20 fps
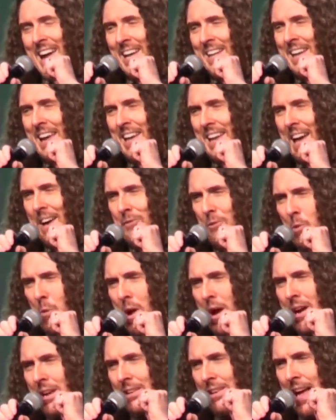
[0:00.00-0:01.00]
and and after
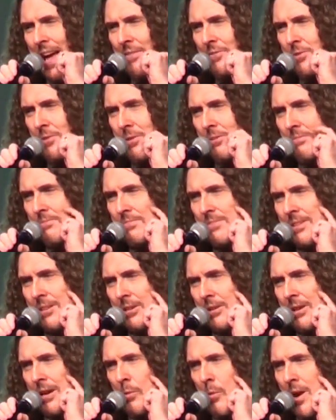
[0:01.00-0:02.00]
a while, after you
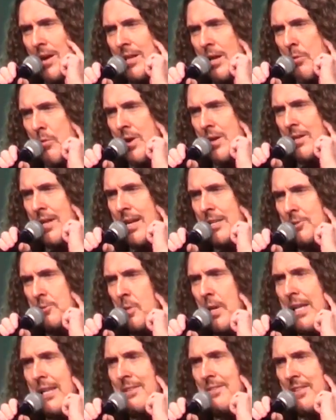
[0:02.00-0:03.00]
know a while, I
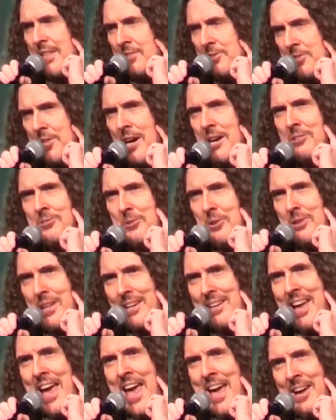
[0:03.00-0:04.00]
realized like these songs are
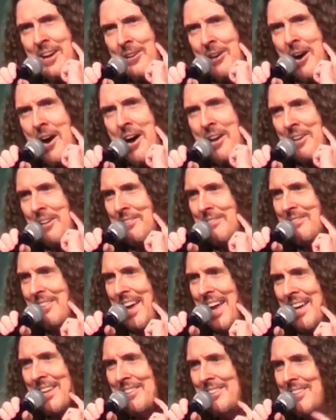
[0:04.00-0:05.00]
like hanging on,
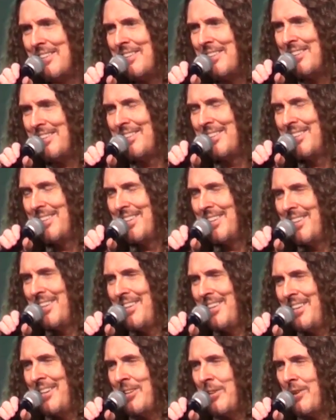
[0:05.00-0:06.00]
and and
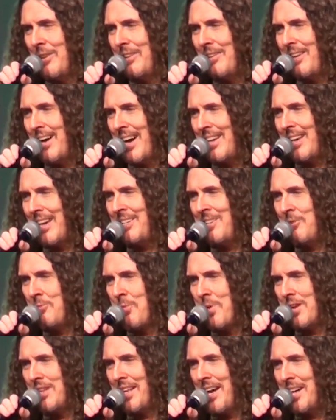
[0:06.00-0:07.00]
uh, you know I, I
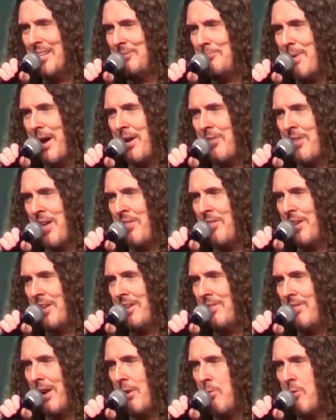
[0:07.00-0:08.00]
didn't realize back then
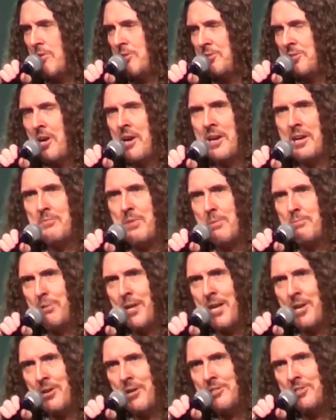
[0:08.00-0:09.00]
that if I wrote a song, I'd be
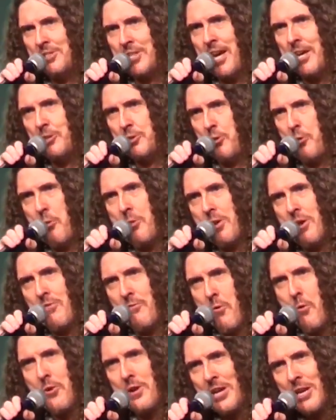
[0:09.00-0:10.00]
playing it on stage thirty
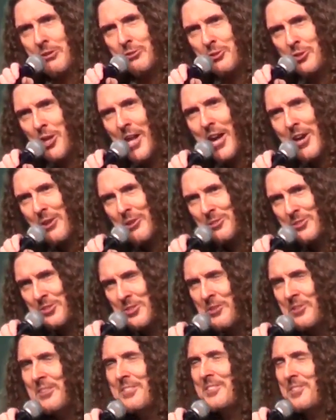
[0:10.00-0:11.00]
or forty years later.
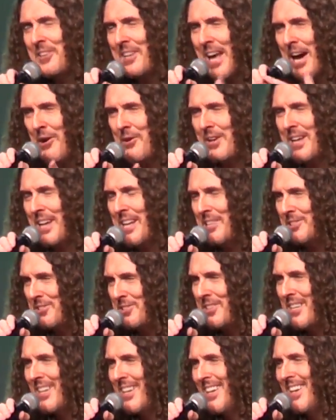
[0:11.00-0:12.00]
So so
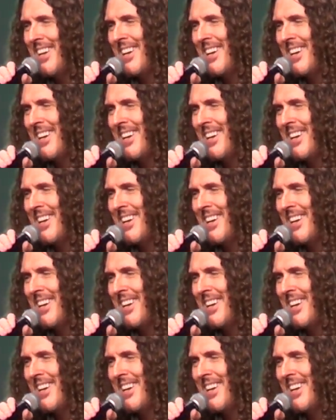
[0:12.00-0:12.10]
nowadays,